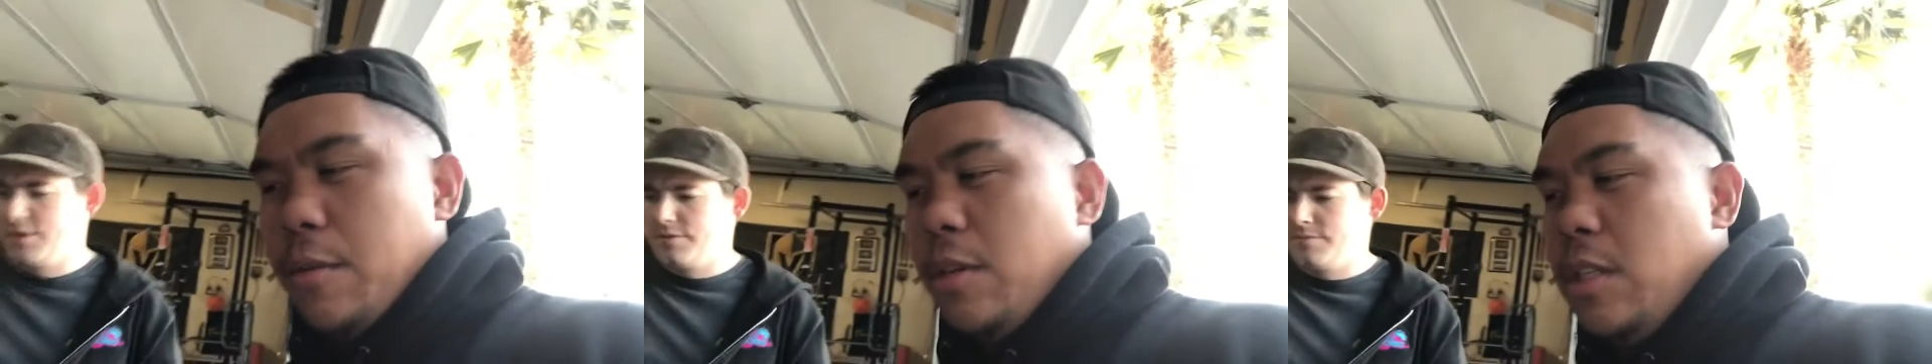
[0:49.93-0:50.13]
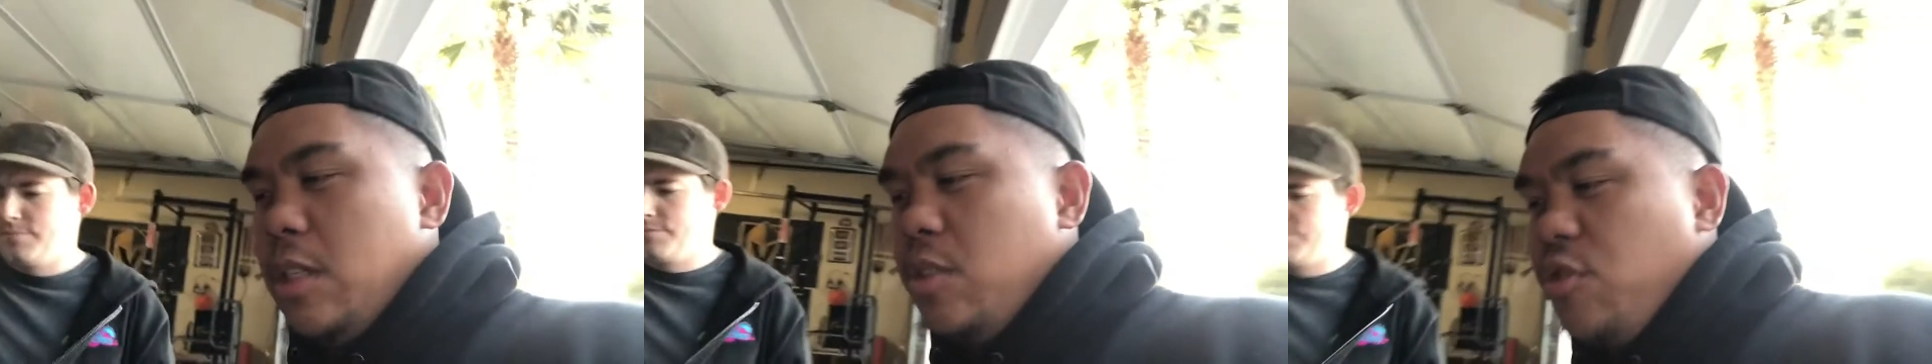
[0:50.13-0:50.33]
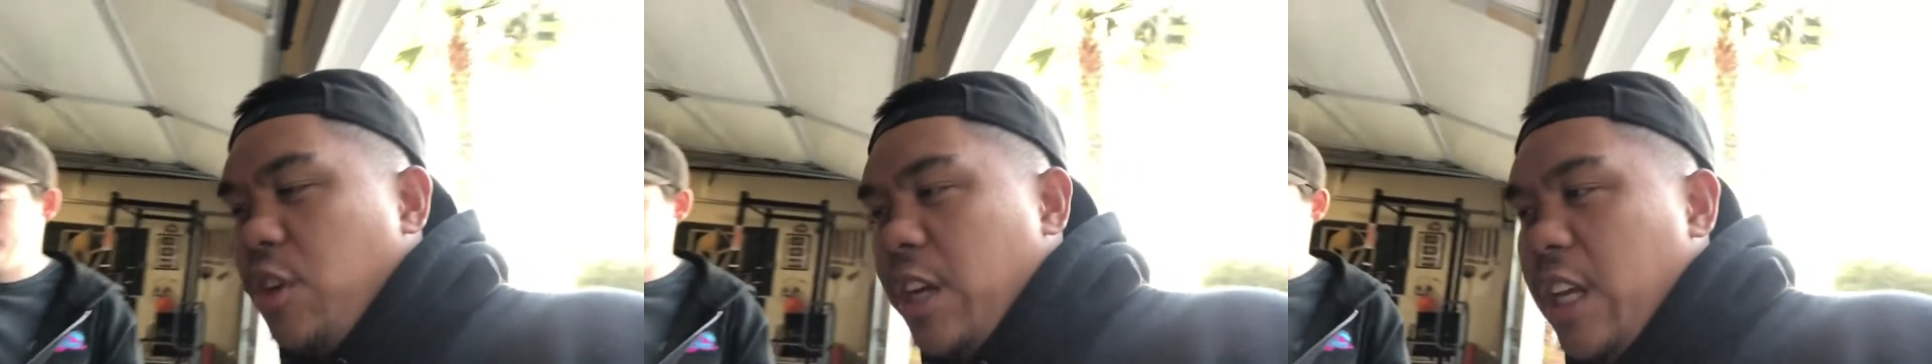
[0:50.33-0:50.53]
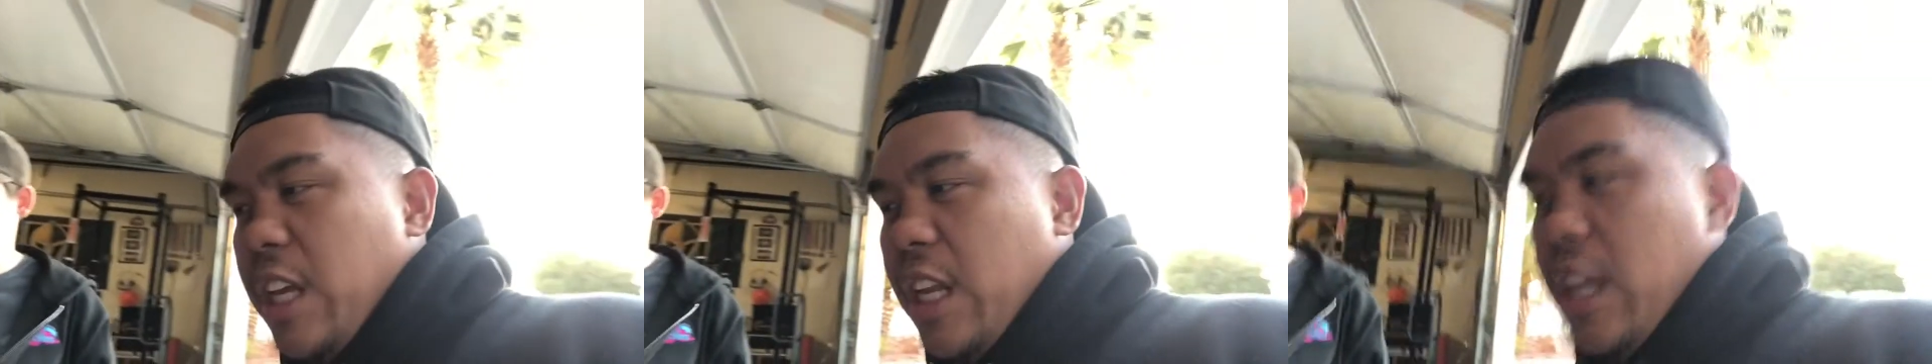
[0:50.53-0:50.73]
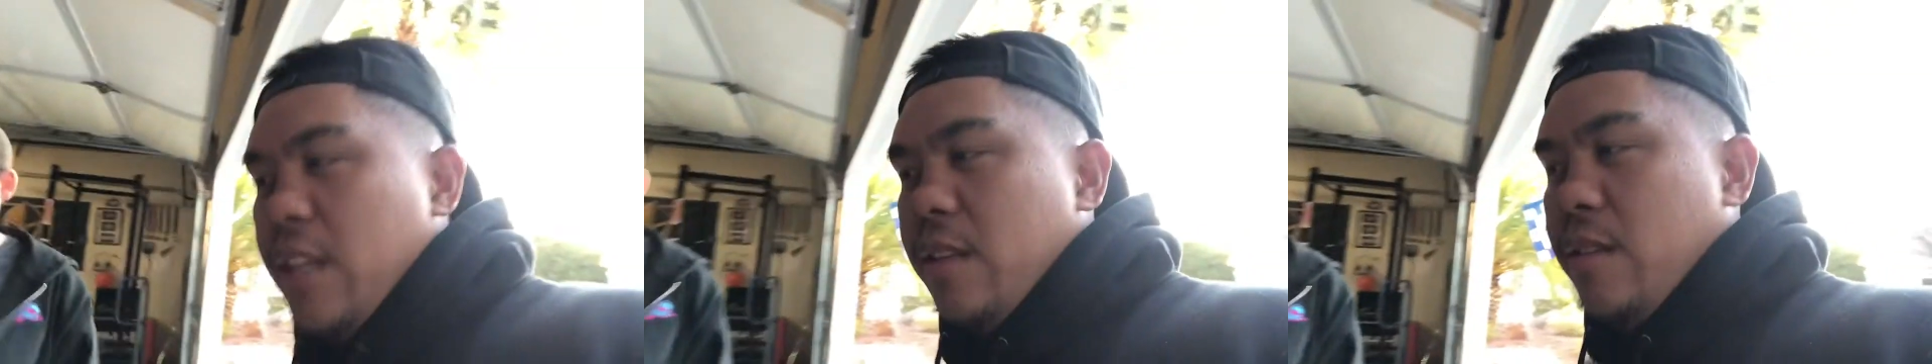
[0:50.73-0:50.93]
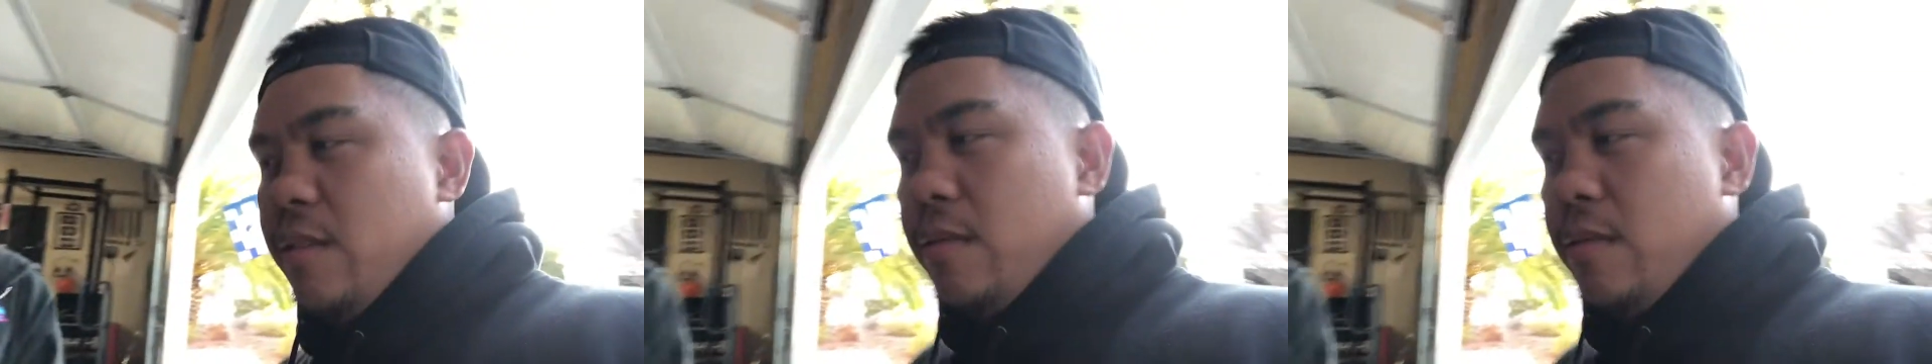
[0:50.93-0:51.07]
we're just trying to get it